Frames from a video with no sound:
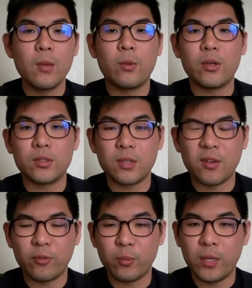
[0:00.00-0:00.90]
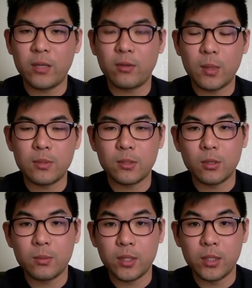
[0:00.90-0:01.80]
because um, for many of them it's
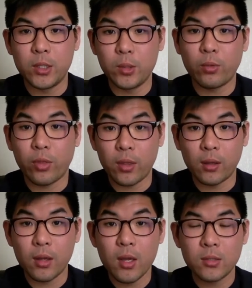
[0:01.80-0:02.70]
going to be a new thing.